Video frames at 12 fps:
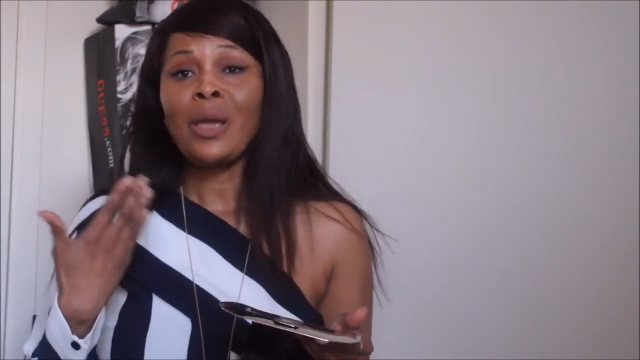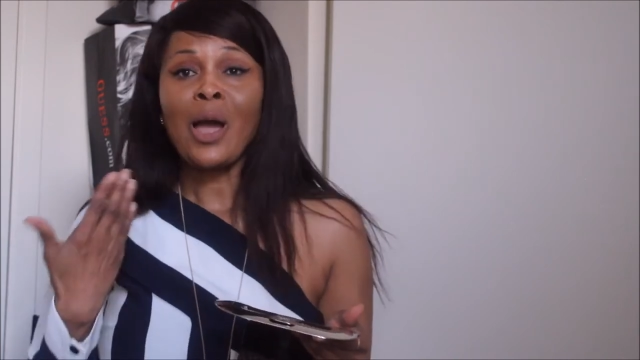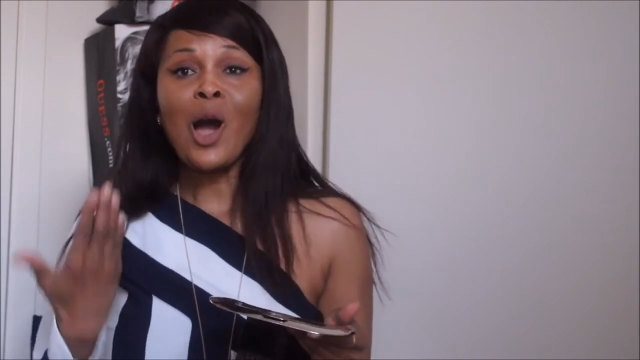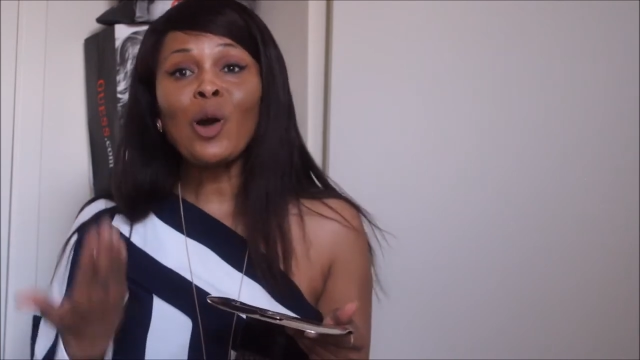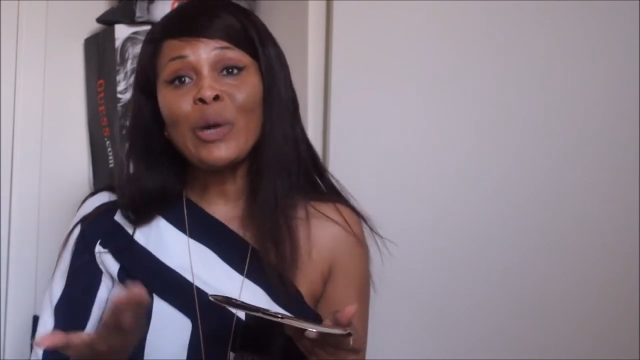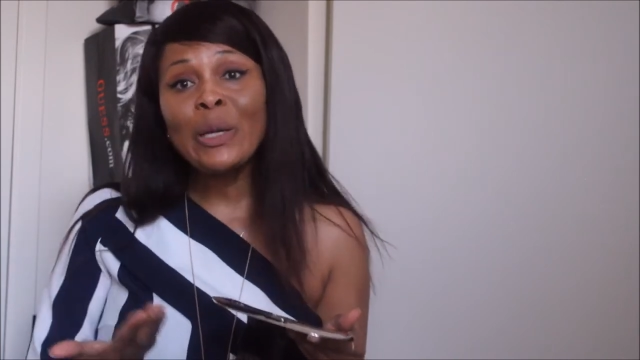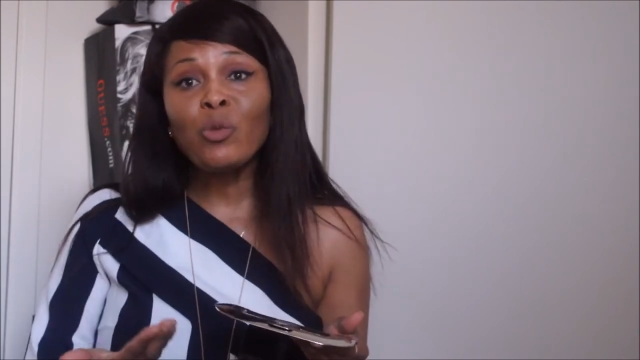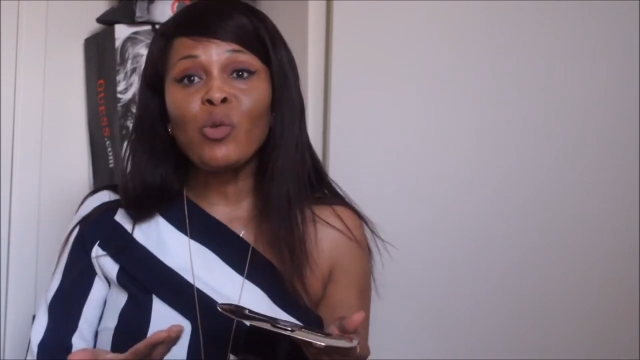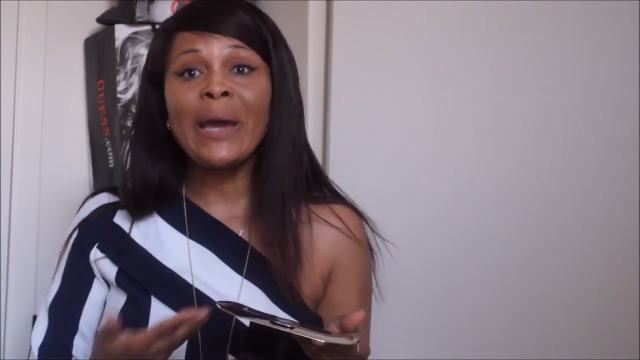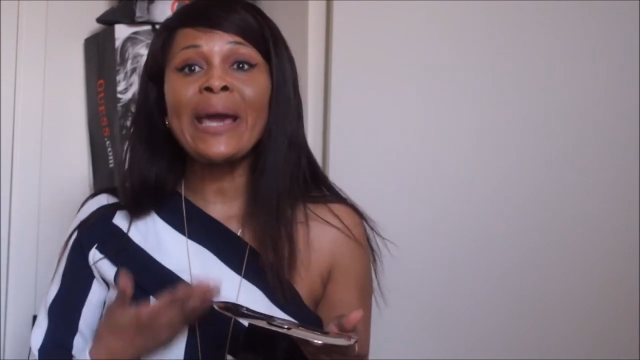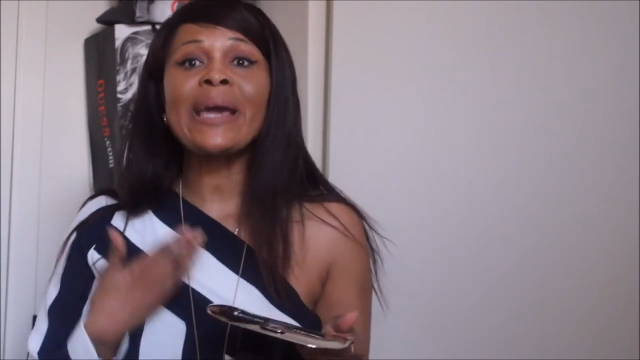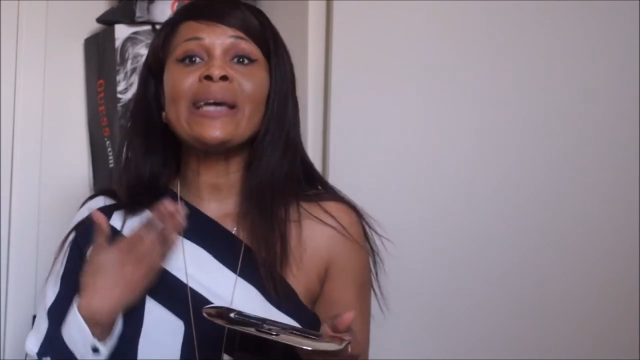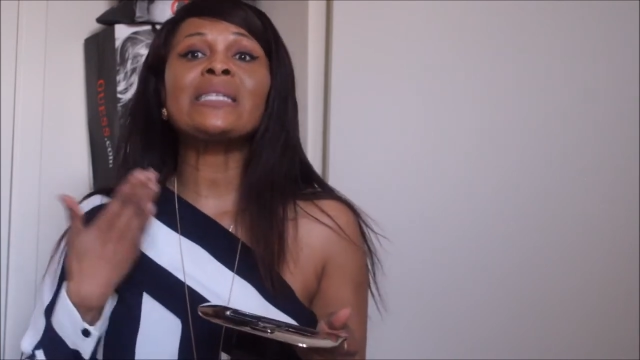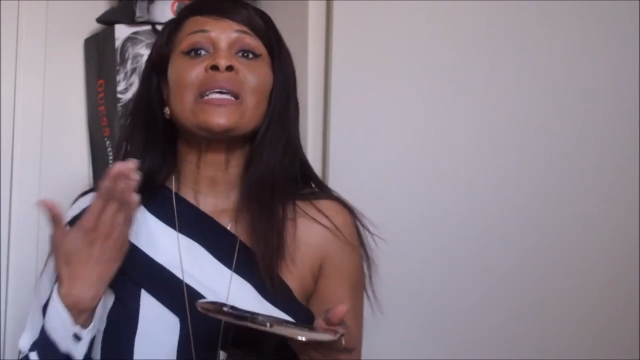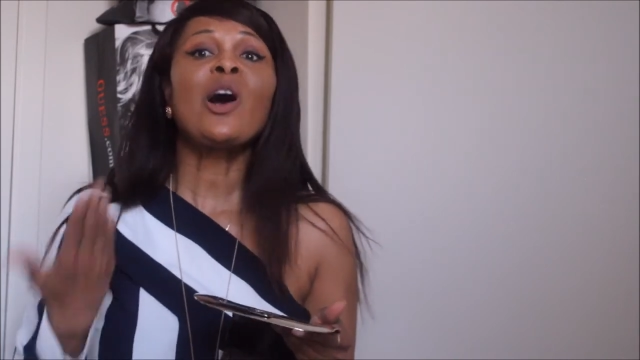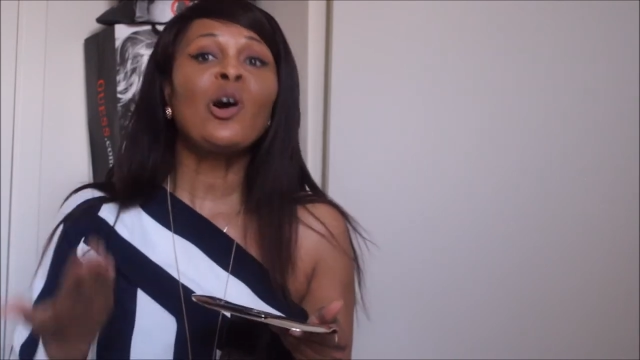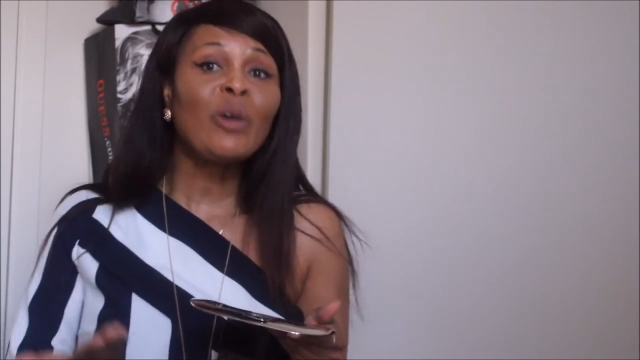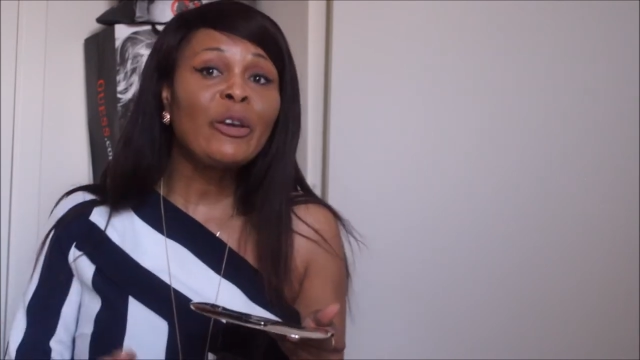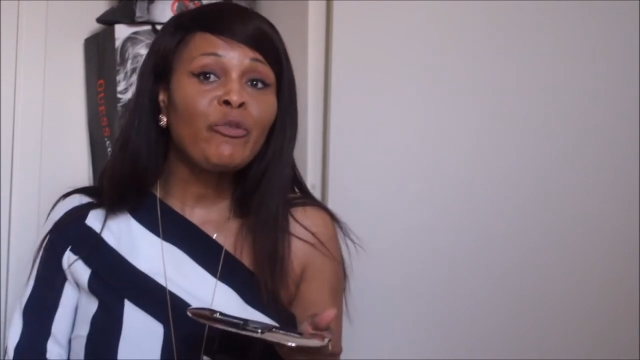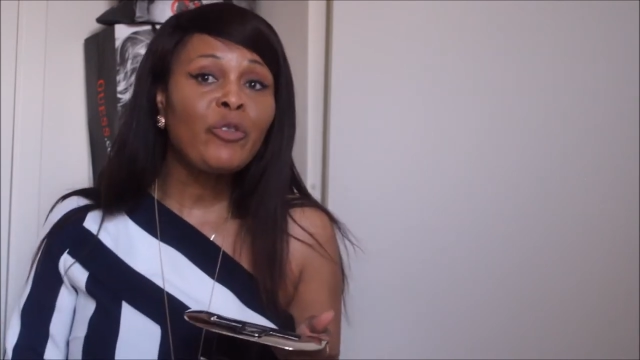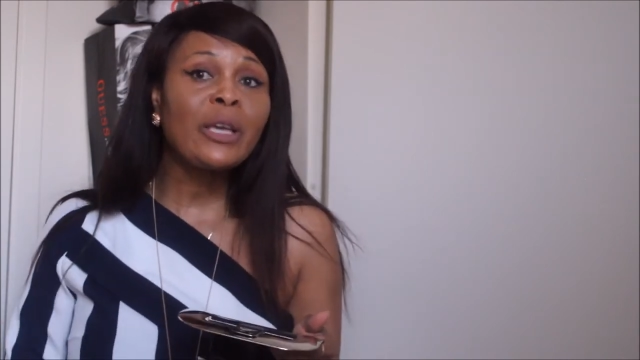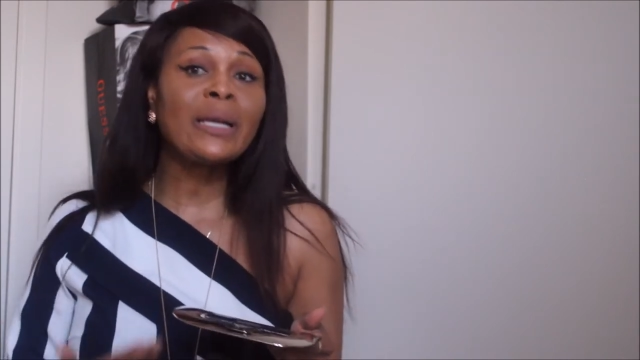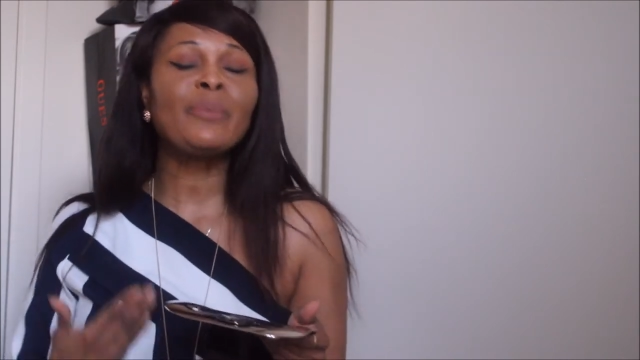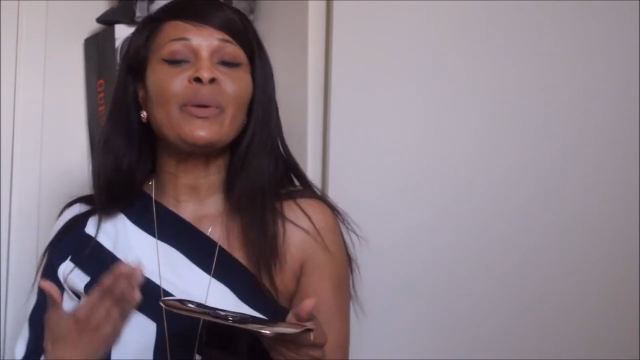how it wears, how I
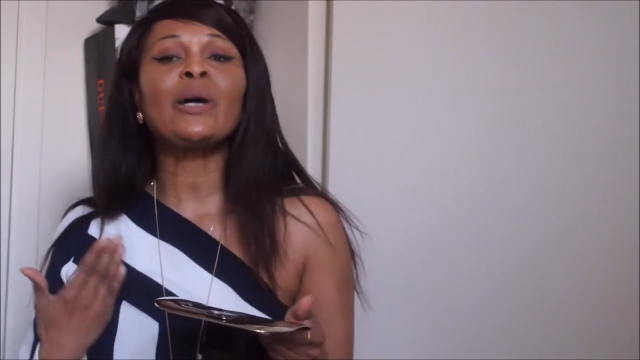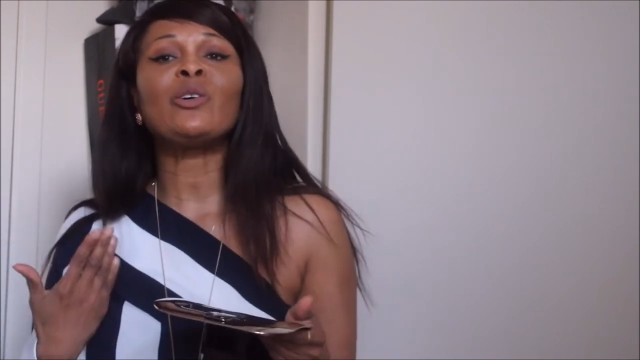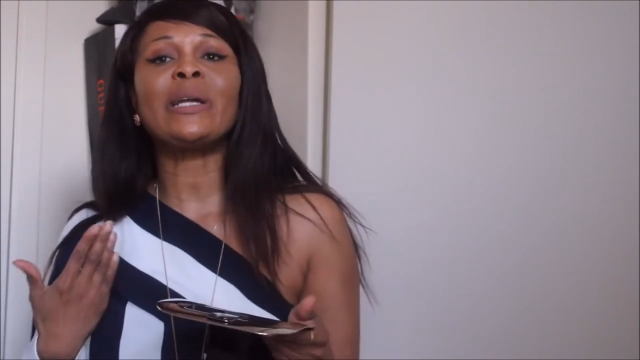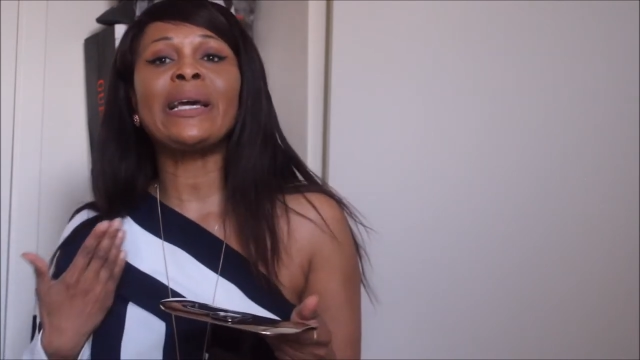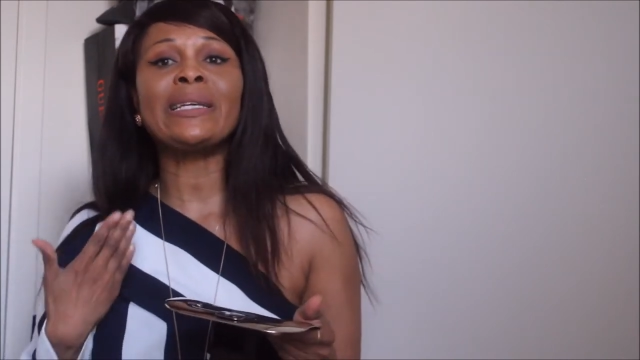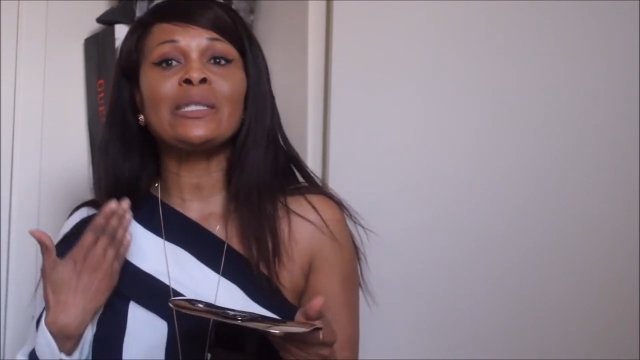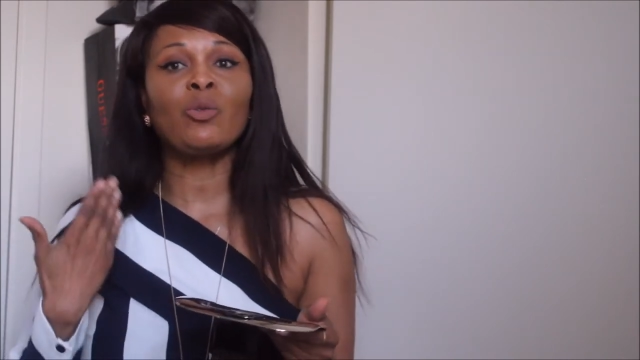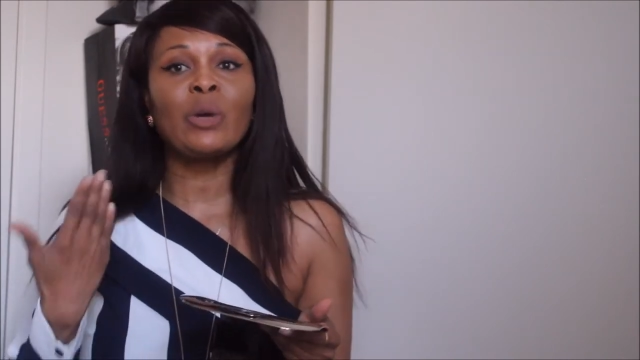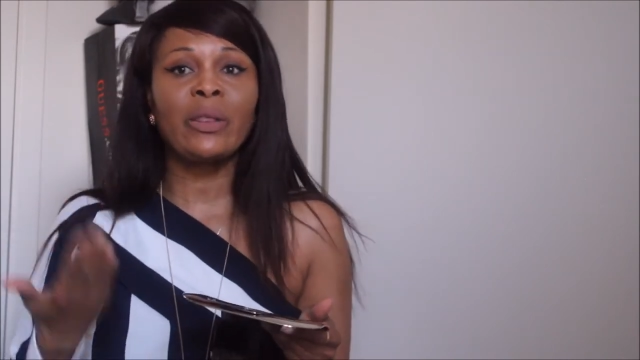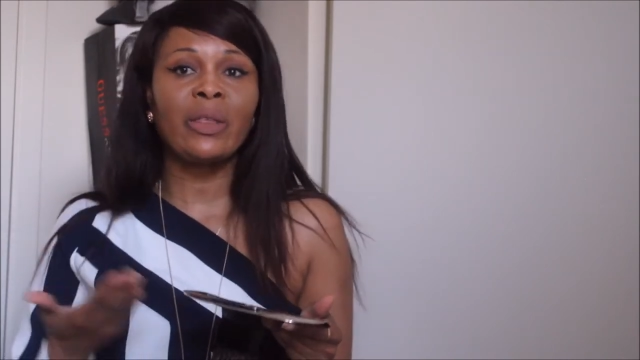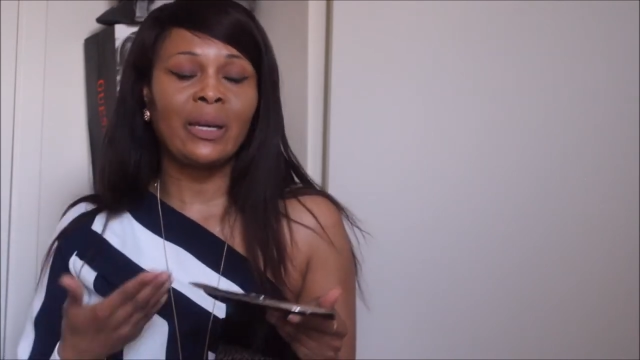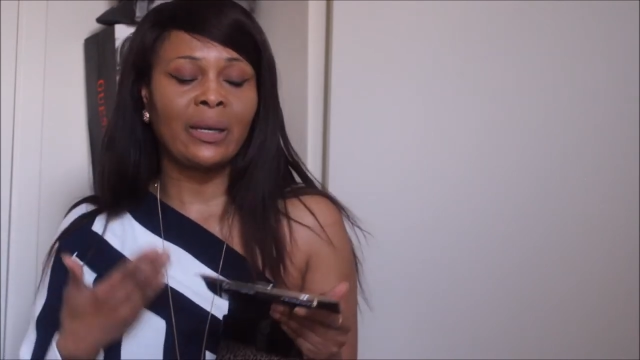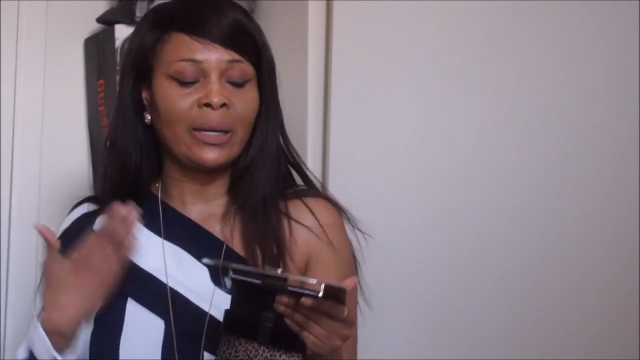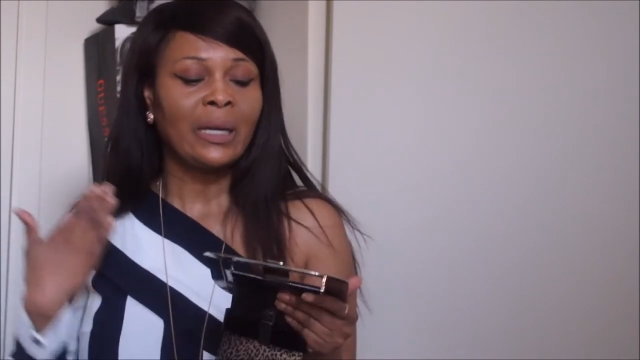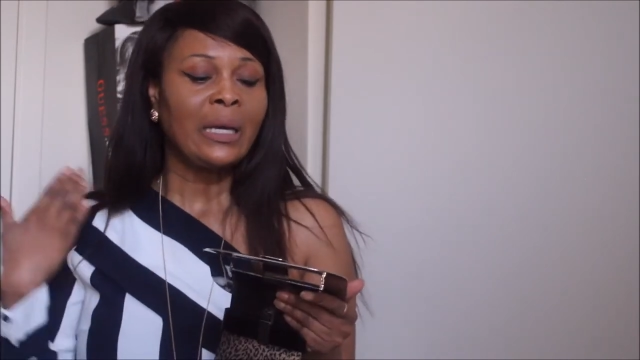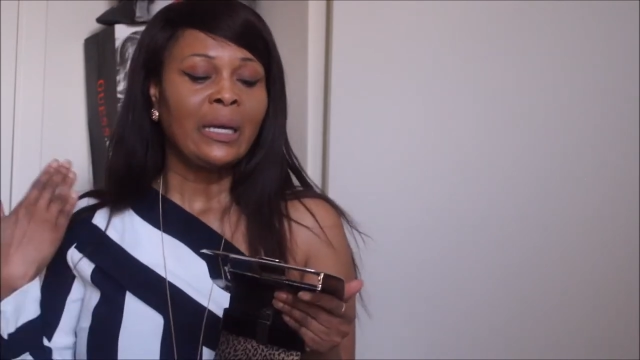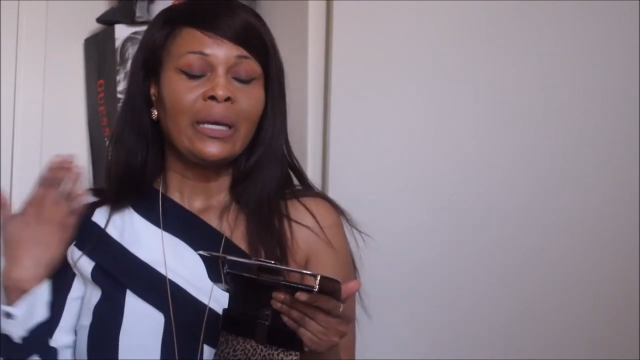feel about it, whether